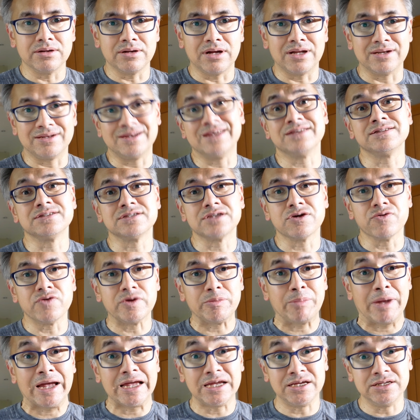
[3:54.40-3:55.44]
unnecessary
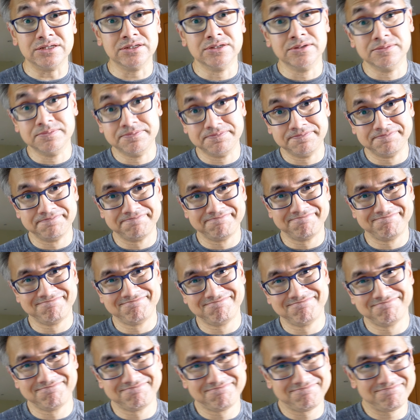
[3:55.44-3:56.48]
pain.
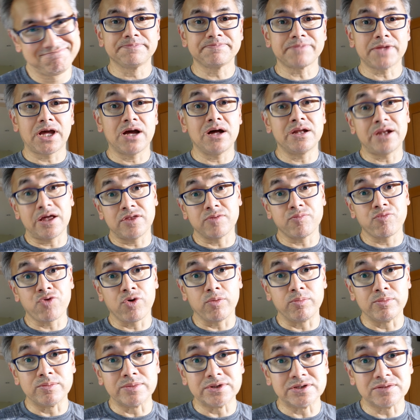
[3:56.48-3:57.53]
Another
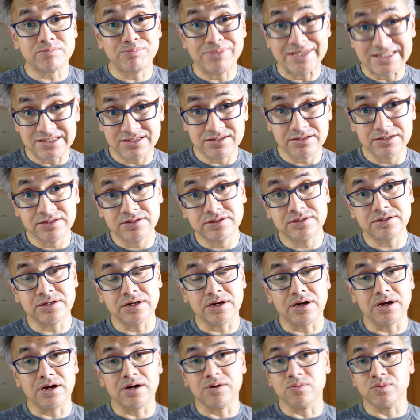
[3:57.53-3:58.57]
problem is blisters,
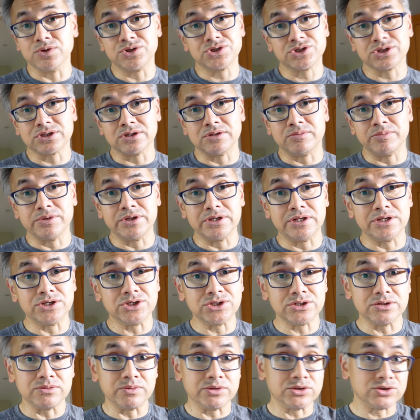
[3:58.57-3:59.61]
which can be an
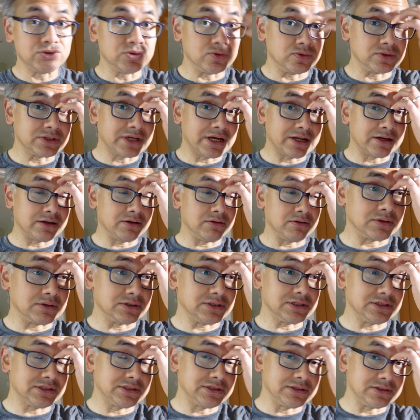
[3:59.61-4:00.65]
issue with short and
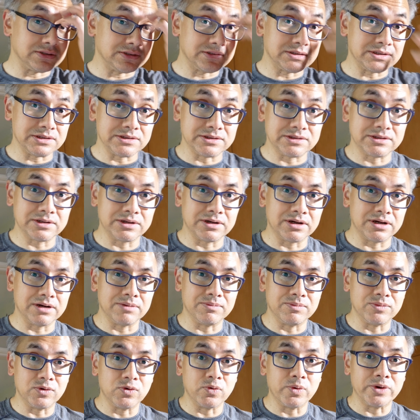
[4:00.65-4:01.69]
distances.
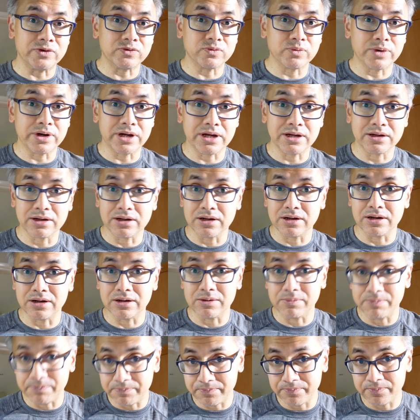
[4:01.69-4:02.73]
Always wear
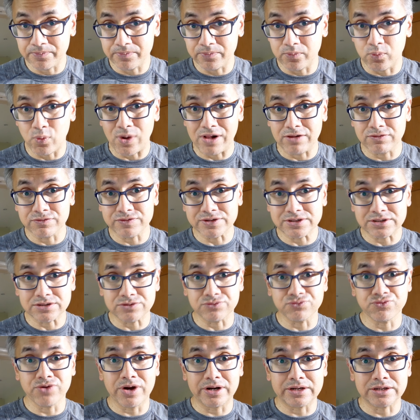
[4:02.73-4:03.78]

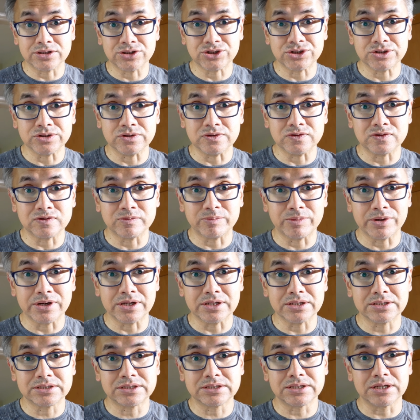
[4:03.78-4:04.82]
well-fitted running shoes,
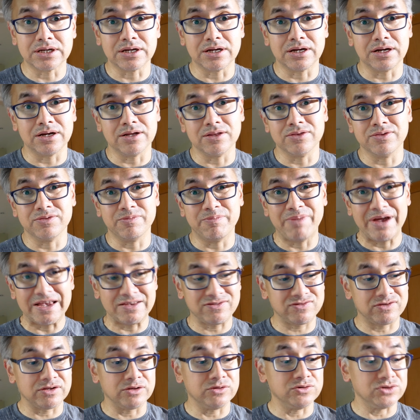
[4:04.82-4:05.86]
but the
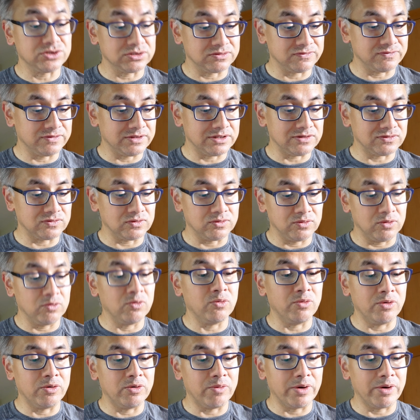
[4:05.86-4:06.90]
best solution for this, or
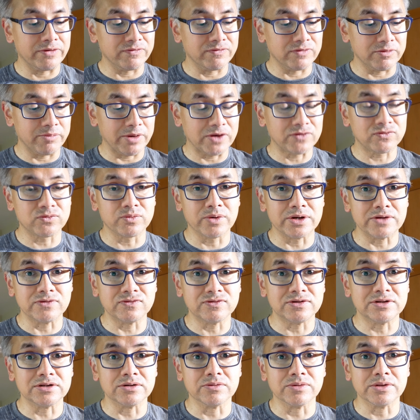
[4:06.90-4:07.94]
one of the best ways
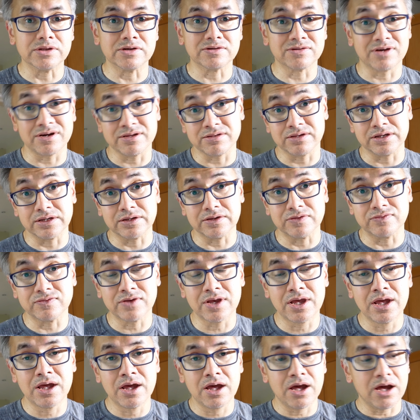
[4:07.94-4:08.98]
to deal with this, I think, is
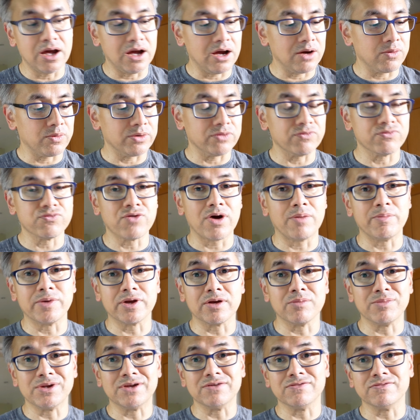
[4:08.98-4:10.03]
with rubbing
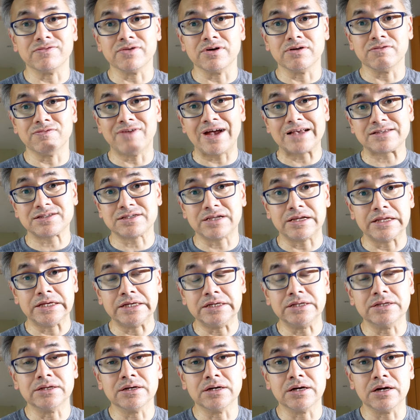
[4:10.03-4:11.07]
a bit of
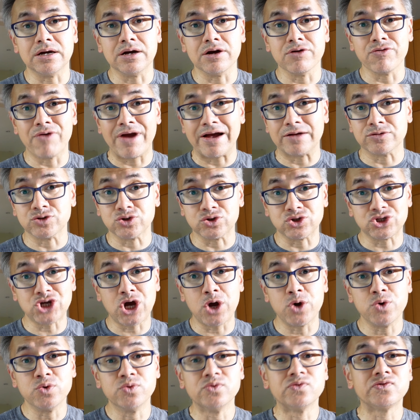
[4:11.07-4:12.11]
Vaseline around your
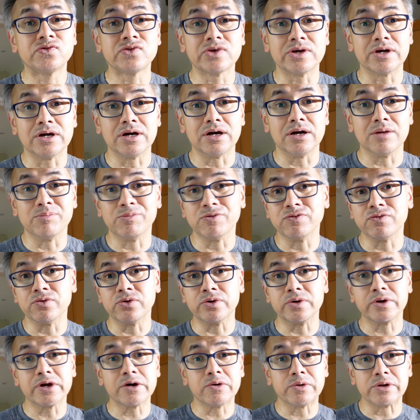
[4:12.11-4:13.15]
toes before
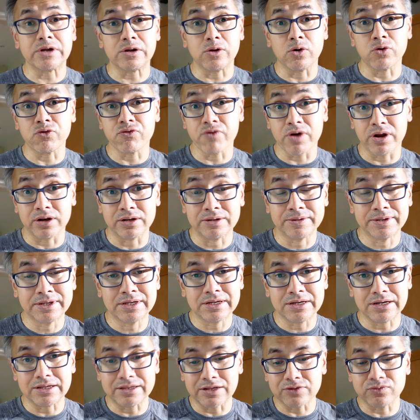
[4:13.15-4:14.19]
you go on a long run,
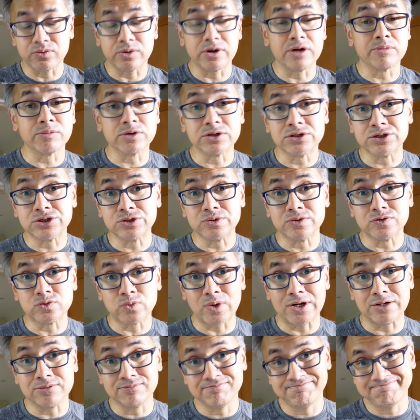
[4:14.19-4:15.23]
and that's what I'm going to do as
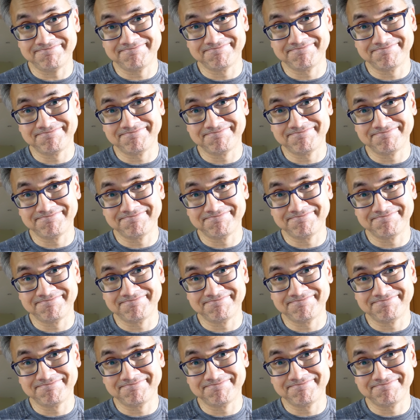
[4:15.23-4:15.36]
well.